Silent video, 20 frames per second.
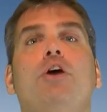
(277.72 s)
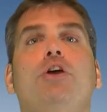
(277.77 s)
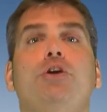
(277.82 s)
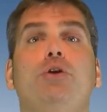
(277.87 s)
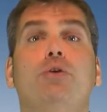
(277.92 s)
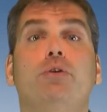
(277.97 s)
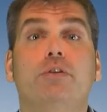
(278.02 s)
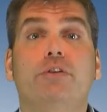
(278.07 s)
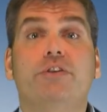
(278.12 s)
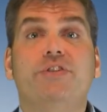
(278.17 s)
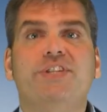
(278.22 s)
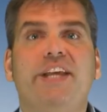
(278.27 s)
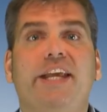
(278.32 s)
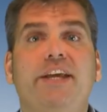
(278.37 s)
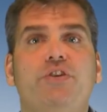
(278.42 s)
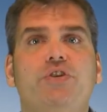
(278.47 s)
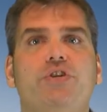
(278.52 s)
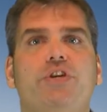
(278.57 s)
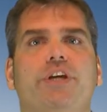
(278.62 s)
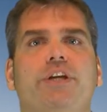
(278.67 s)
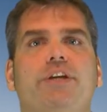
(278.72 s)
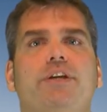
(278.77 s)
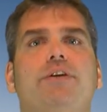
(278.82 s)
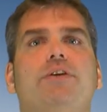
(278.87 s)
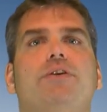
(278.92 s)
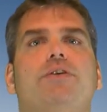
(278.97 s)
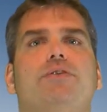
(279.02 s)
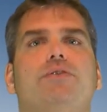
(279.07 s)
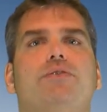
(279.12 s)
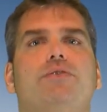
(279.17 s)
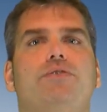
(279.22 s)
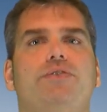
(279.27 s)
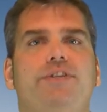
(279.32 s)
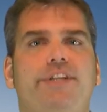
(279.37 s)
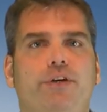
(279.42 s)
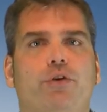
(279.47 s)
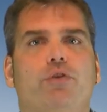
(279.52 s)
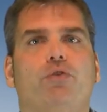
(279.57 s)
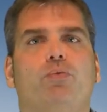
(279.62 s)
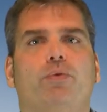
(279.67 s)
Utilization
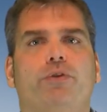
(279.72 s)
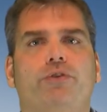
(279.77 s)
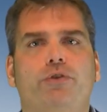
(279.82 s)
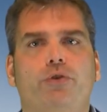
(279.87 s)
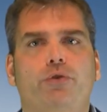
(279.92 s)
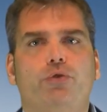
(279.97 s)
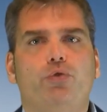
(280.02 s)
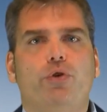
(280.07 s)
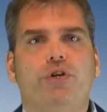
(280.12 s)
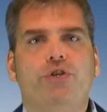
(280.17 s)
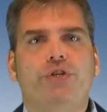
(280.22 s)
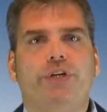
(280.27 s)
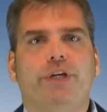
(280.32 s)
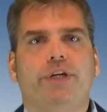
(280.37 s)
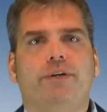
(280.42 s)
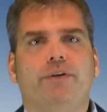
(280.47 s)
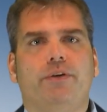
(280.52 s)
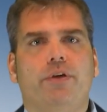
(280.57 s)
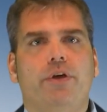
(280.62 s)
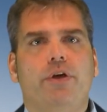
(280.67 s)
deals with nutrition.